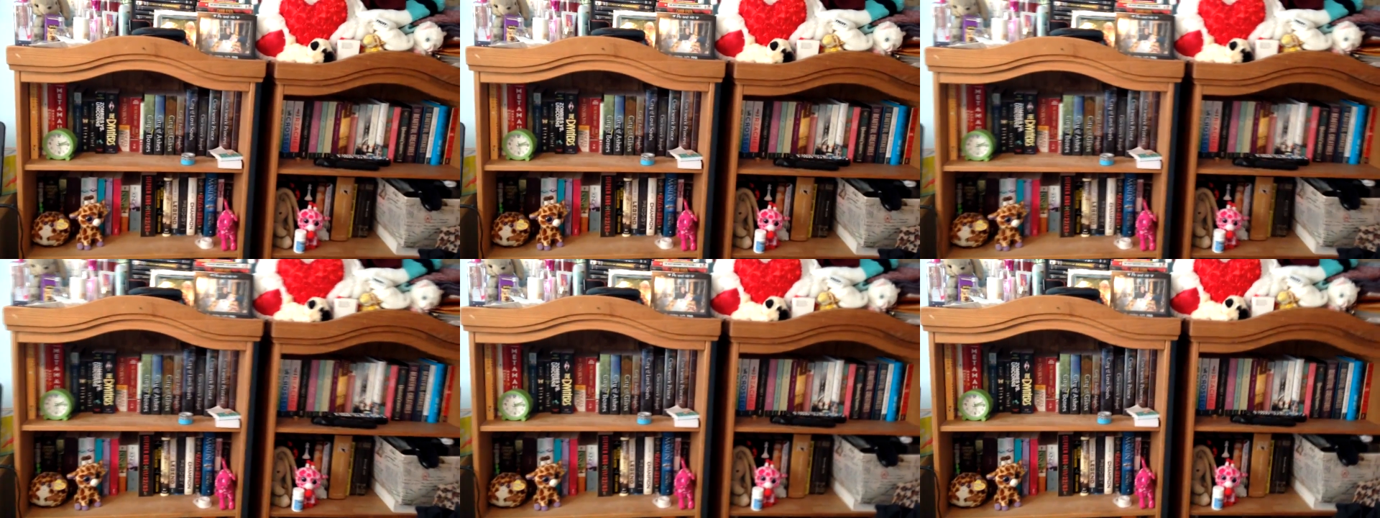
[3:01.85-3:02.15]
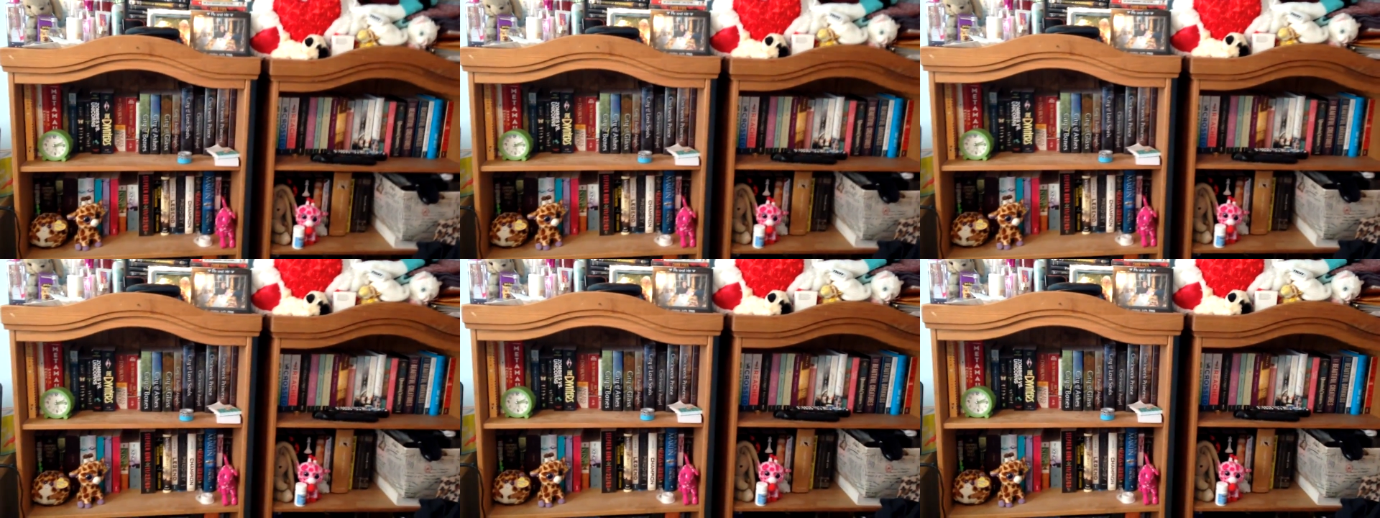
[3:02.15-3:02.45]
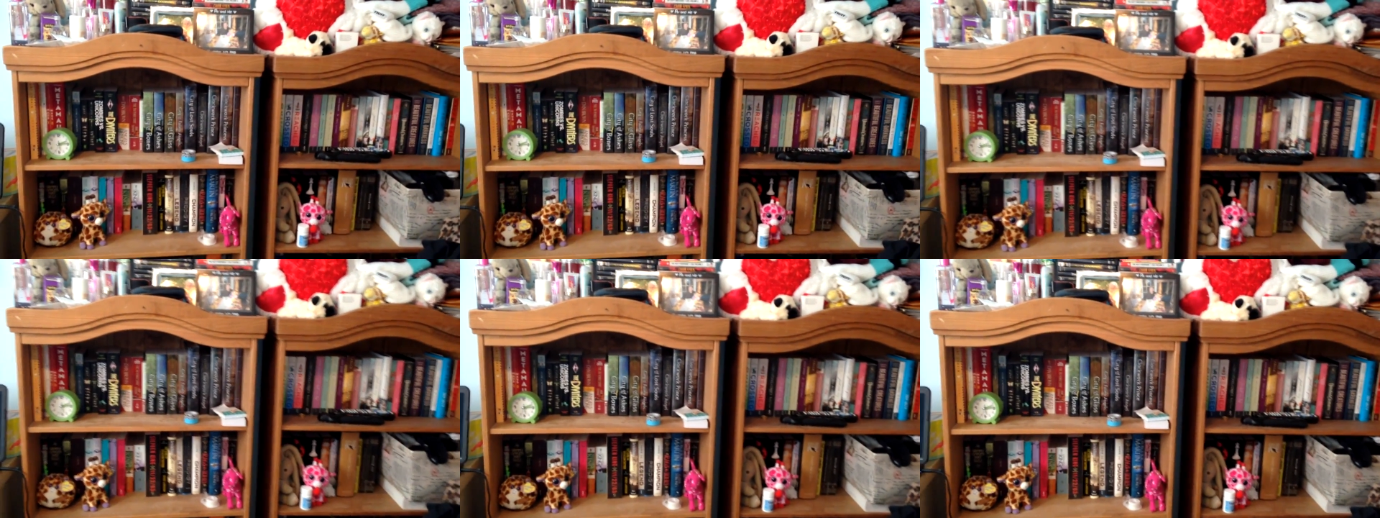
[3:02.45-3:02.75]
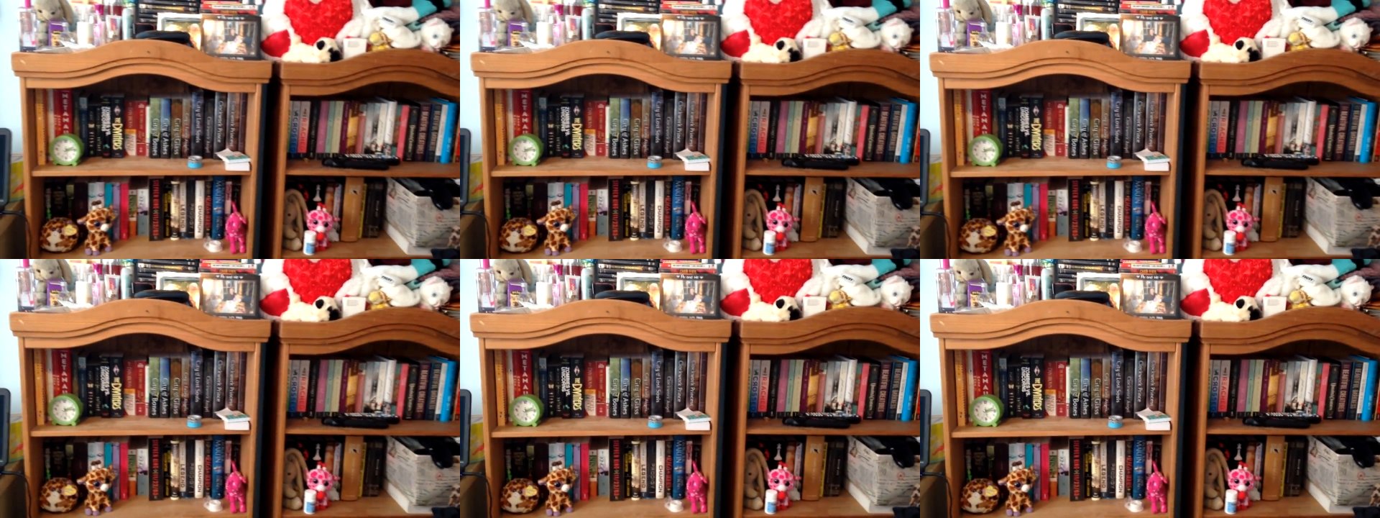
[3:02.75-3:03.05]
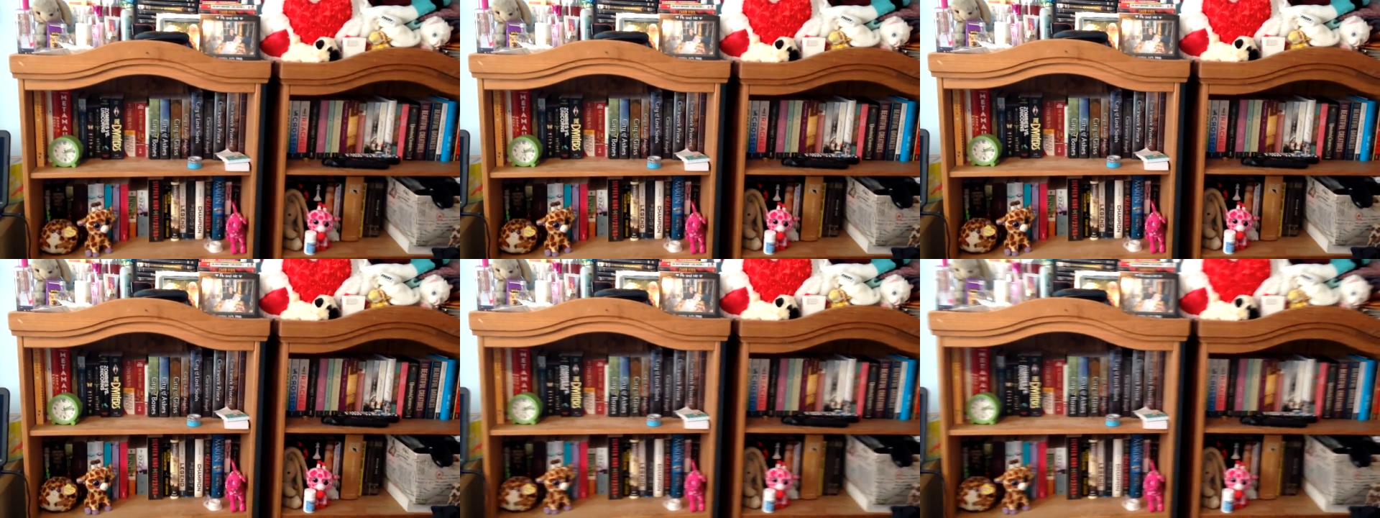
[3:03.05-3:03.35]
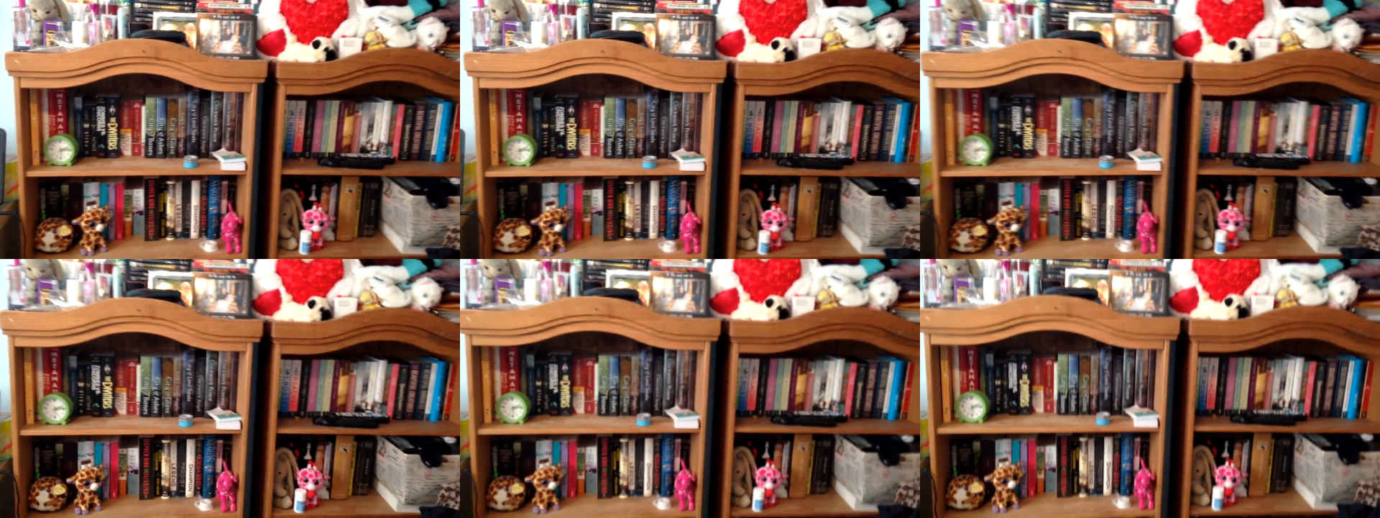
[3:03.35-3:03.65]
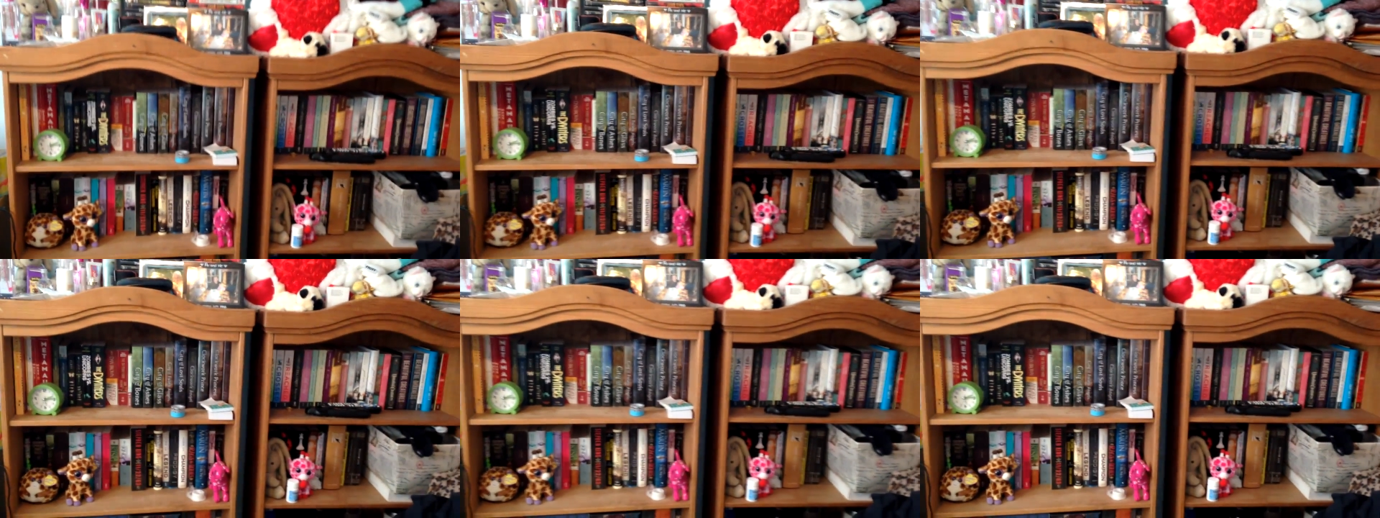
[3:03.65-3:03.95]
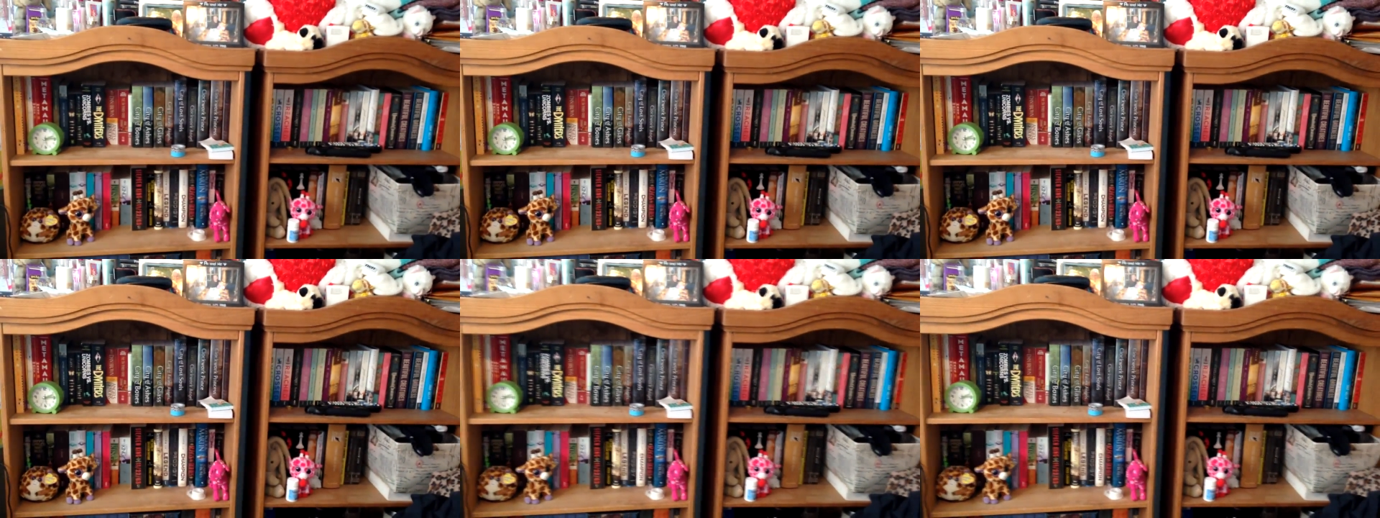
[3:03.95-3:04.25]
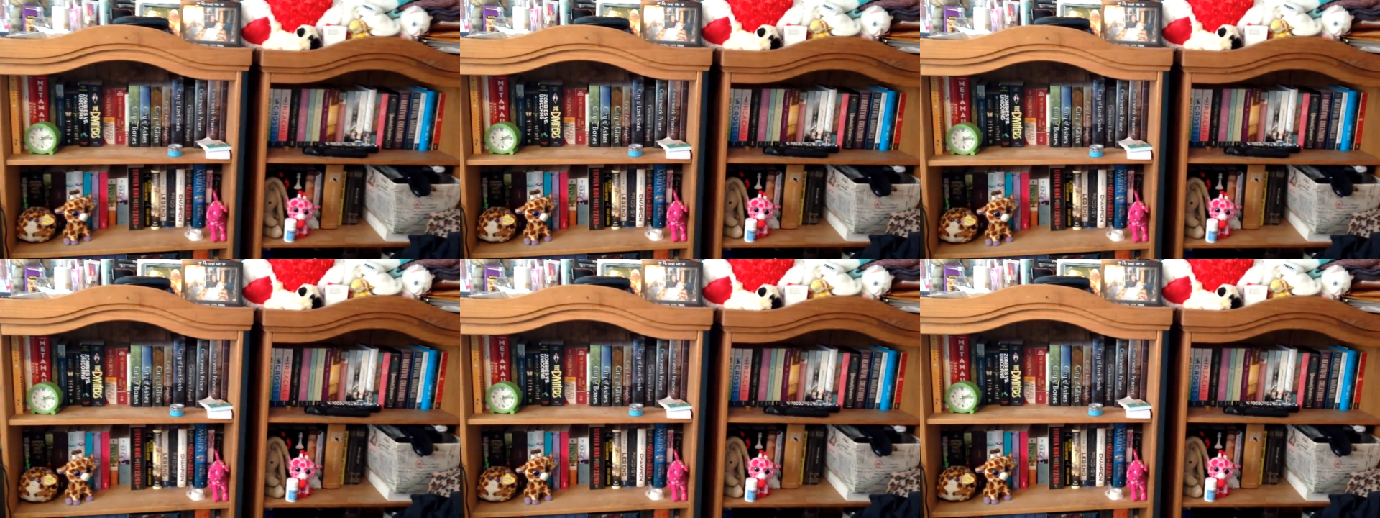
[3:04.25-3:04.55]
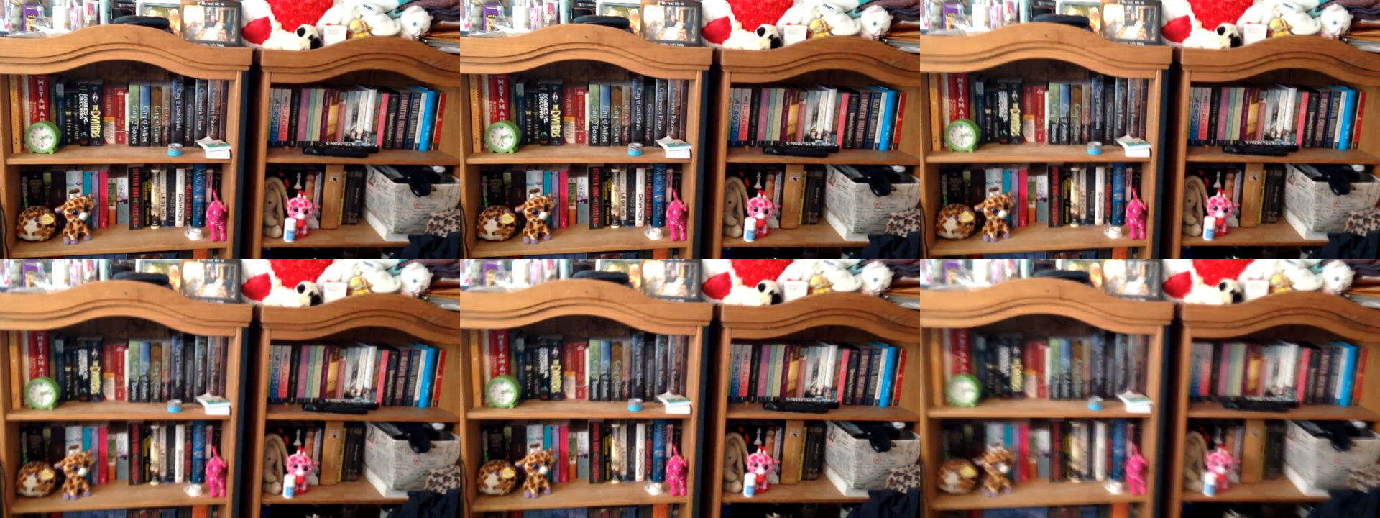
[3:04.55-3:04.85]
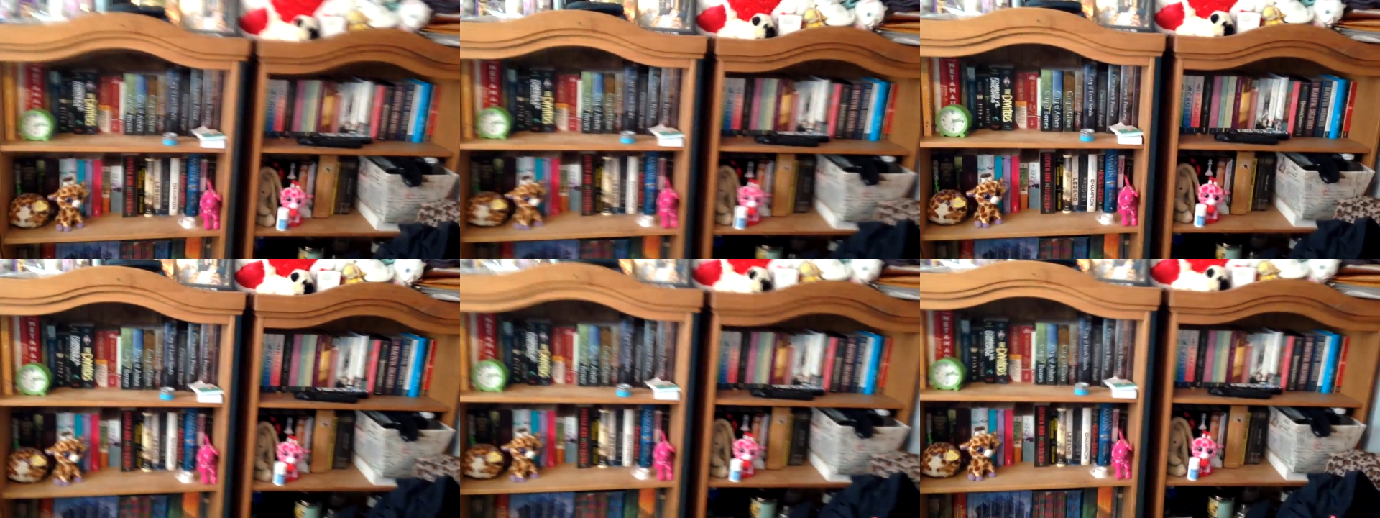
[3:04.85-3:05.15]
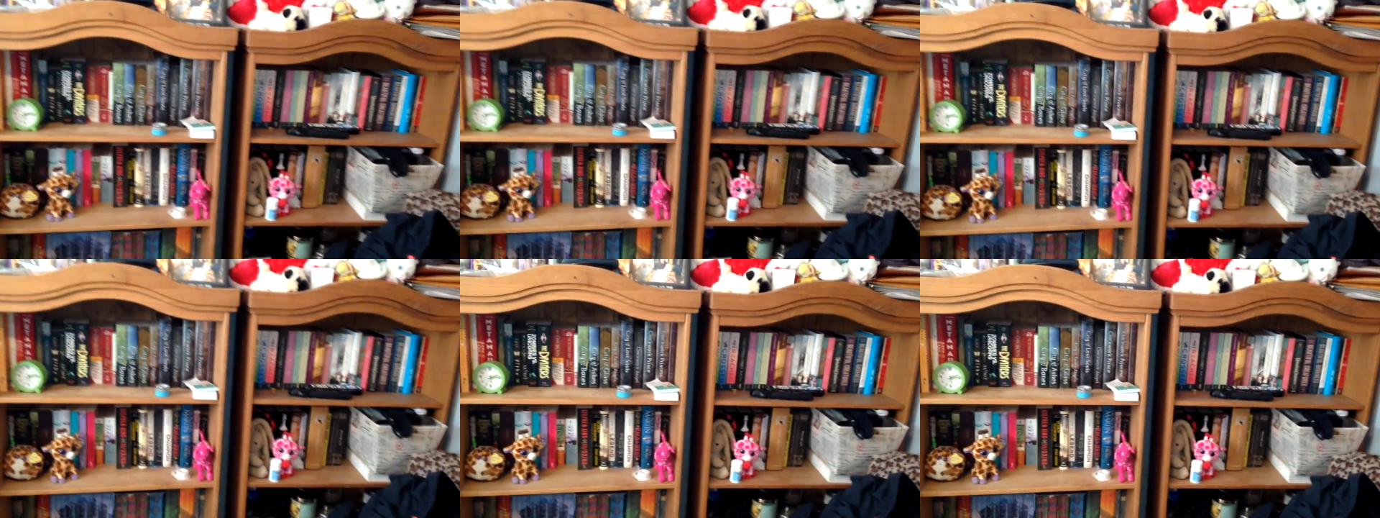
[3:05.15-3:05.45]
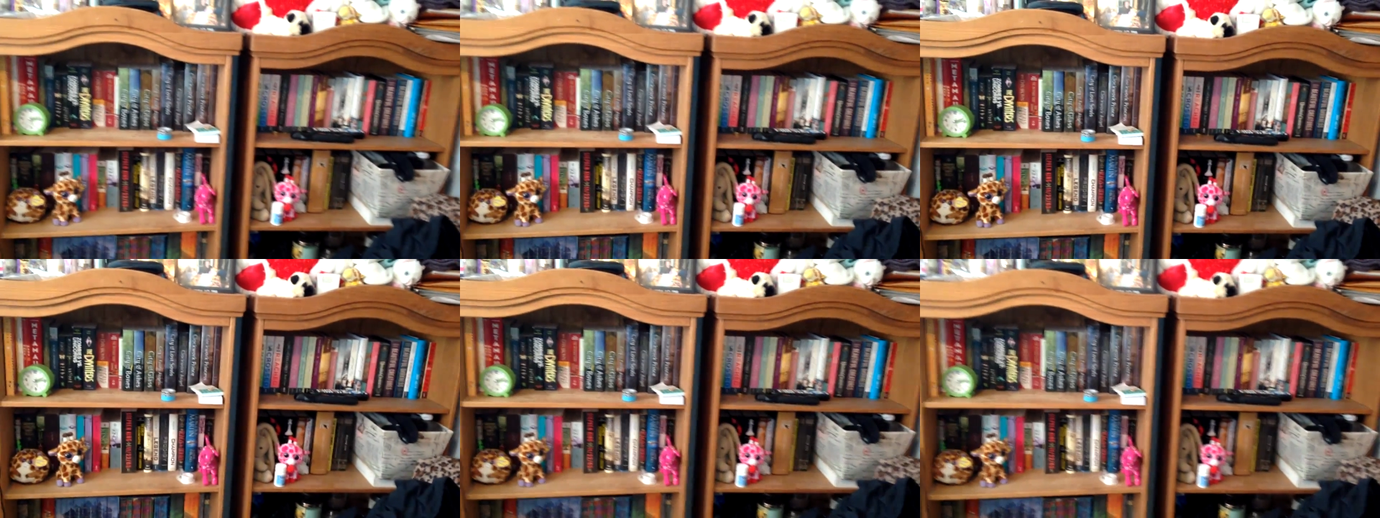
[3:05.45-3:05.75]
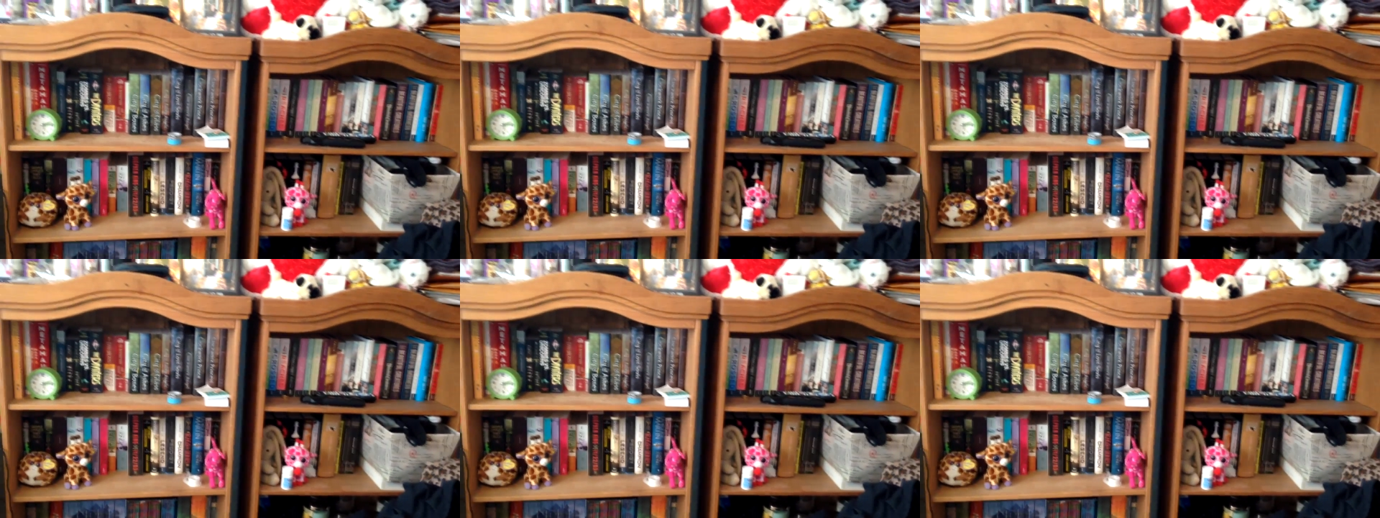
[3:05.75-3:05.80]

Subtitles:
[unreadable: no face in view]